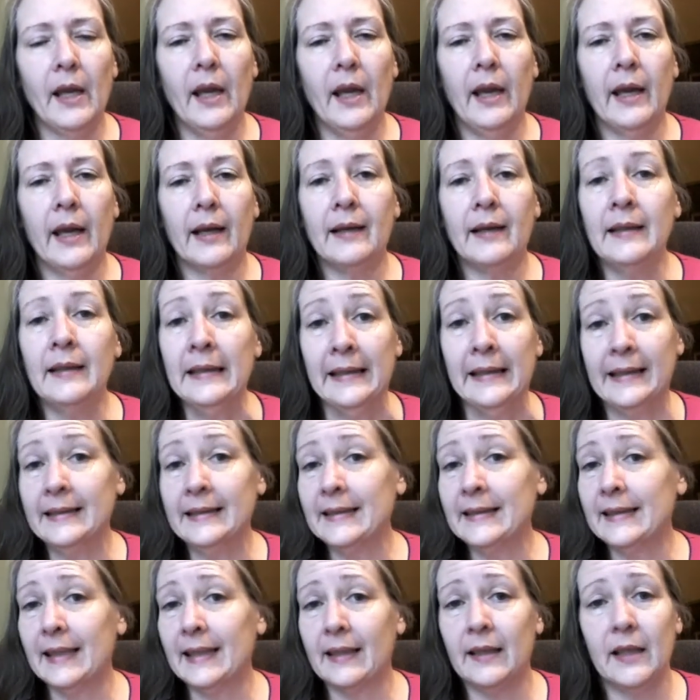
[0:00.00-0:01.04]
It
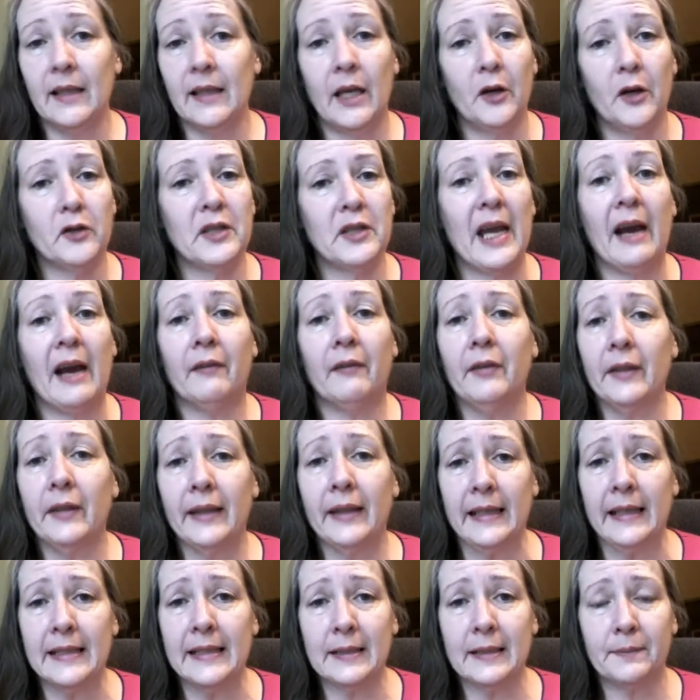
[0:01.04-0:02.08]
cleans the clothes.
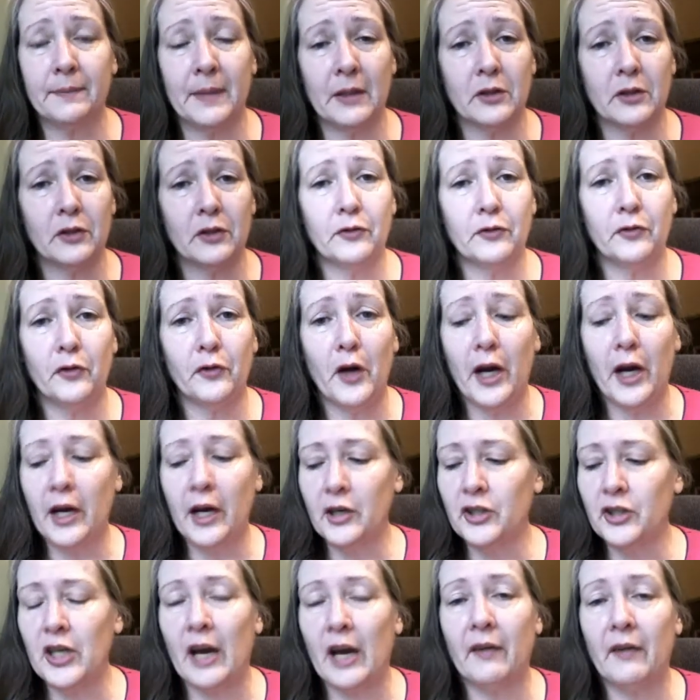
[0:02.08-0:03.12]
Everything smells
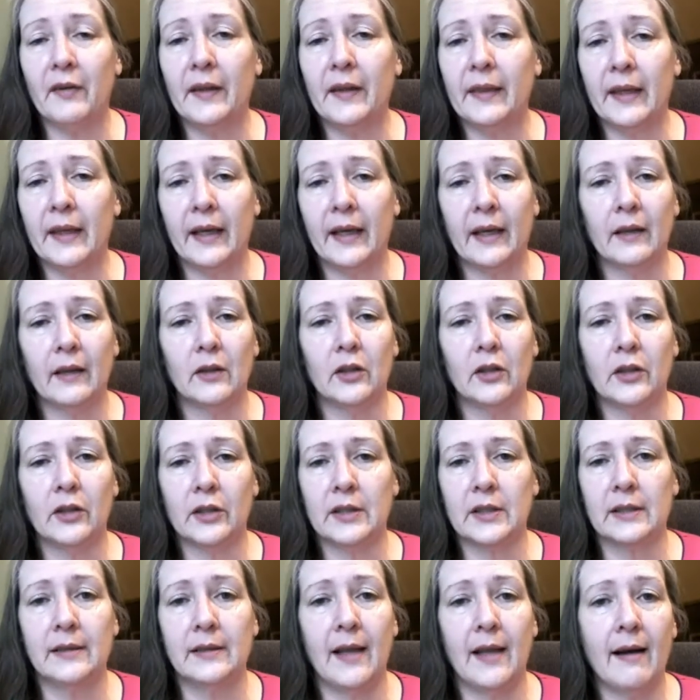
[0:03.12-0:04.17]
fresh. Everything
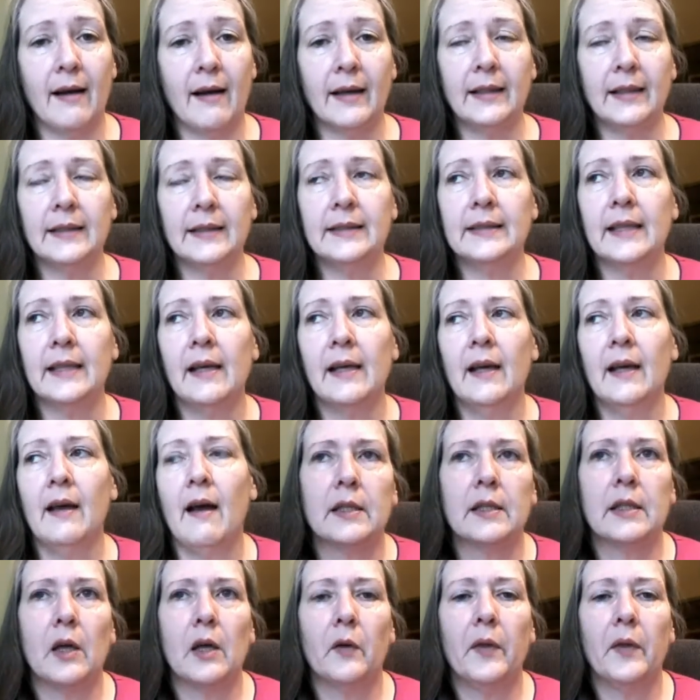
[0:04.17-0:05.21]
looks nice.
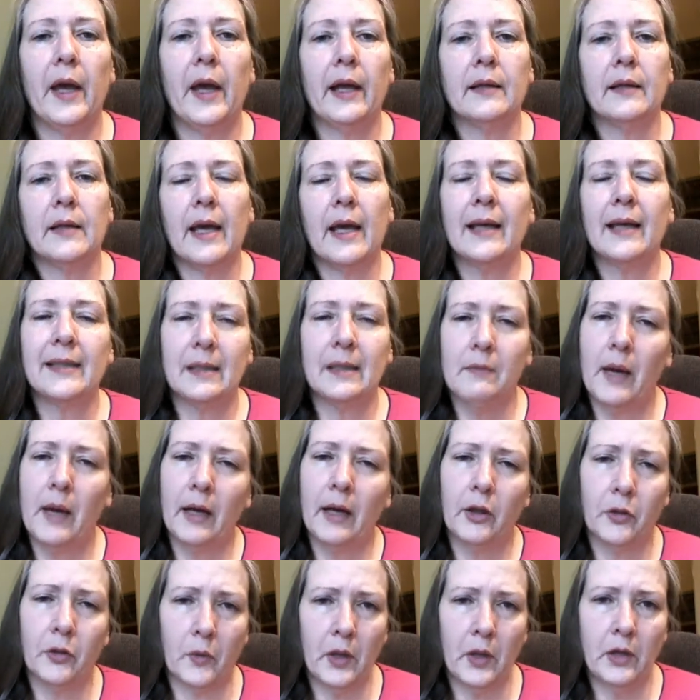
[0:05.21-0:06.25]
So that's
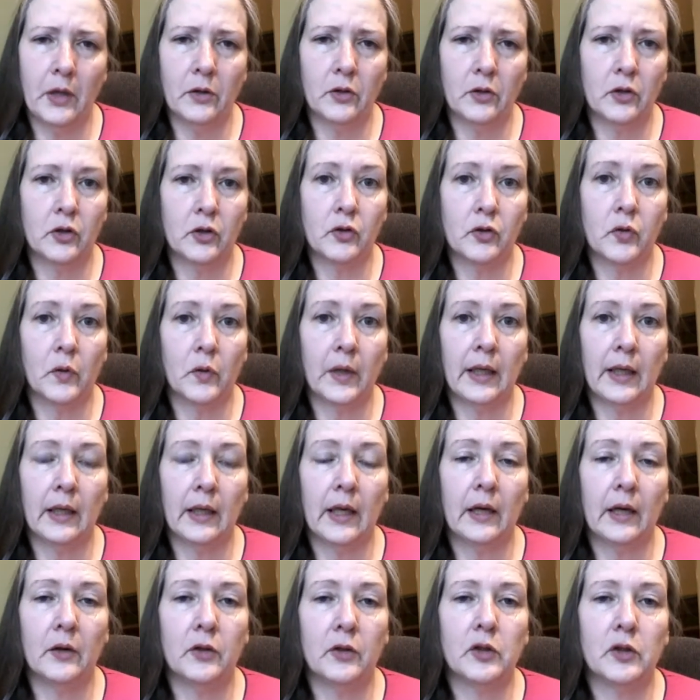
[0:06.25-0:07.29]
estimated 320
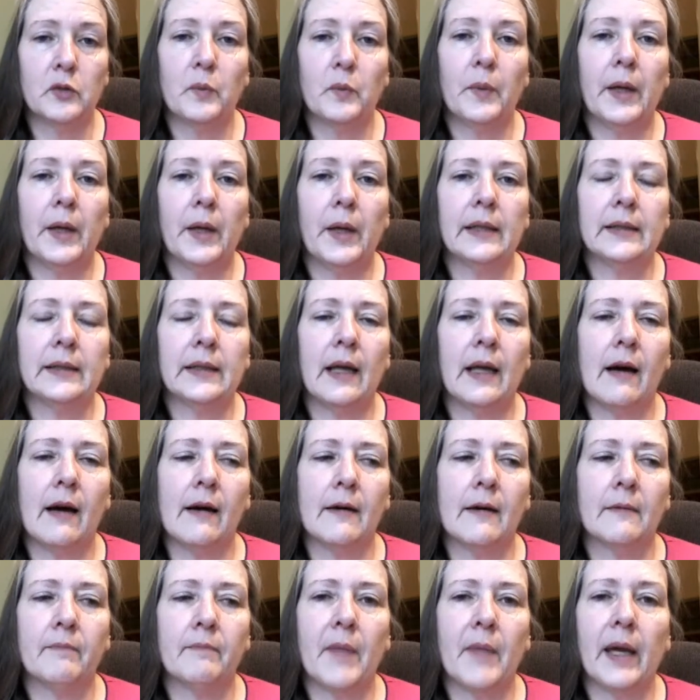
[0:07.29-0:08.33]
loads, but
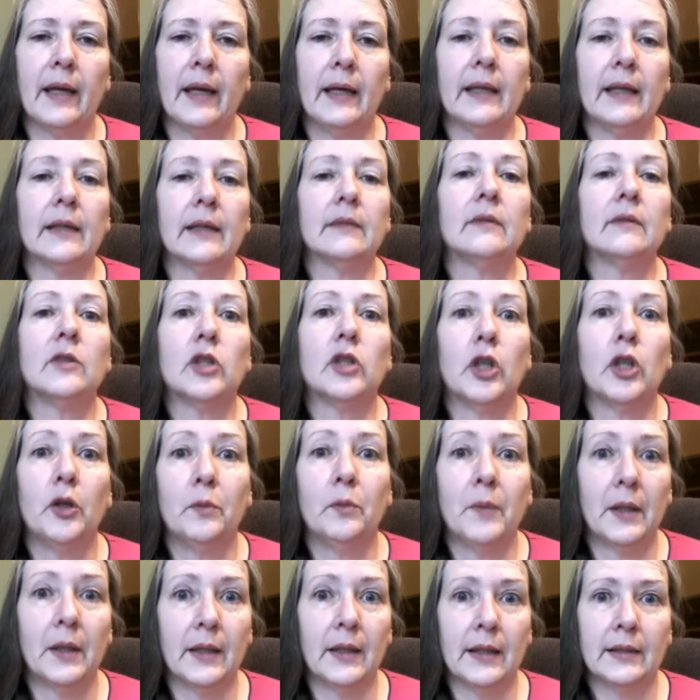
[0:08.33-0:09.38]
again, 2
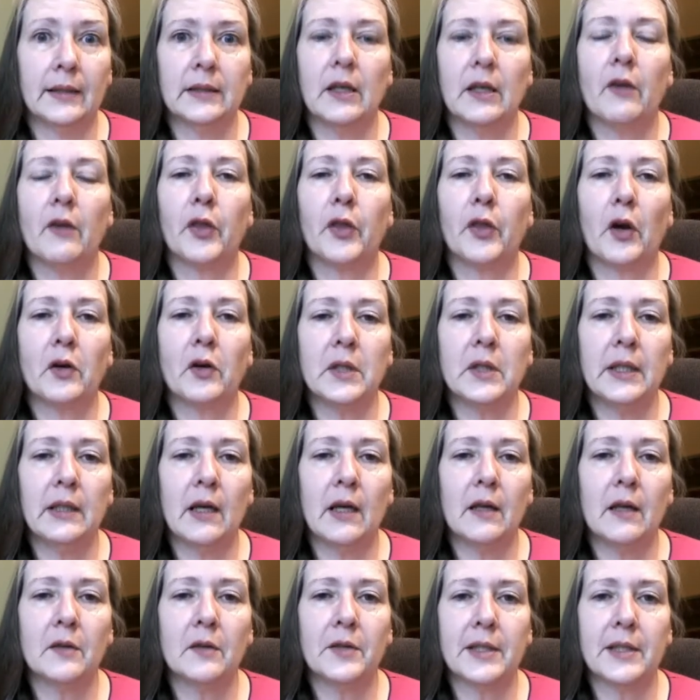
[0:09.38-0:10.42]
months,
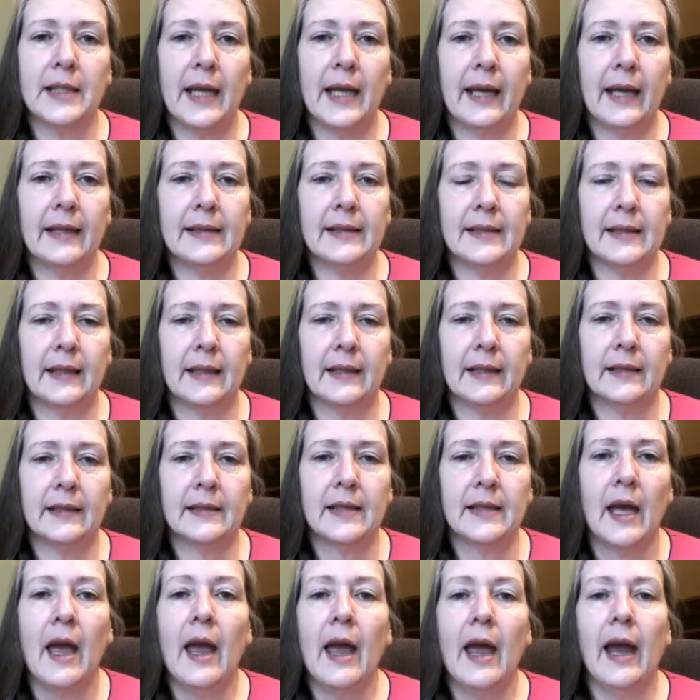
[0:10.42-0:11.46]

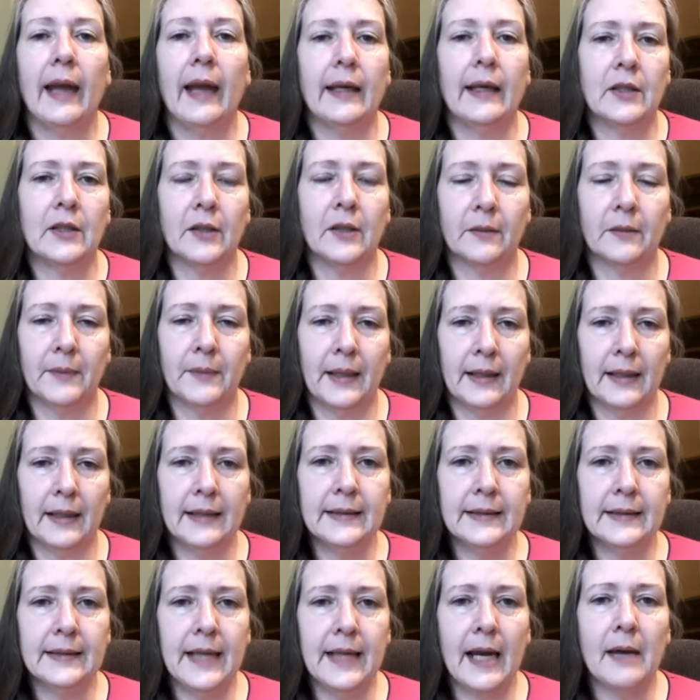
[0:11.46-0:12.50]
$13.08. And it took me
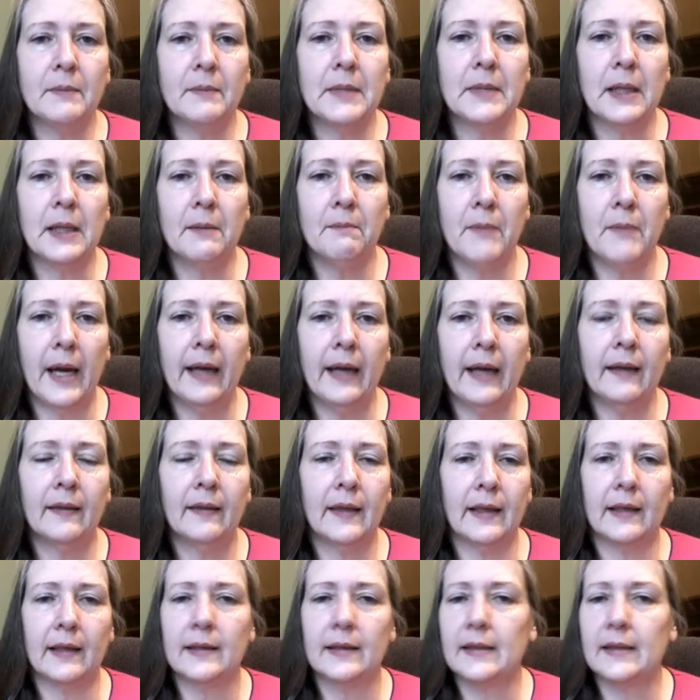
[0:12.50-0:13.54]
less time to make
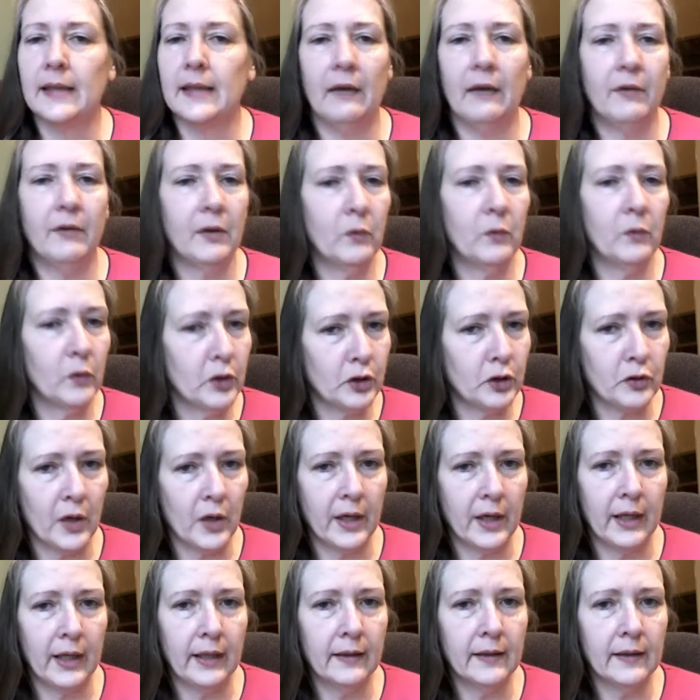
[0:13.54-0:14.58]
this, even
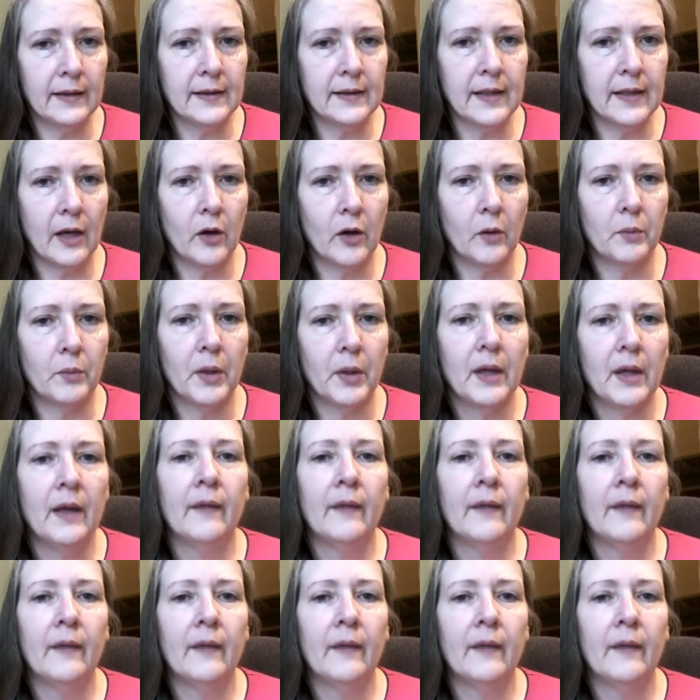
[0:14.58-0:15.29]
shredding the soap,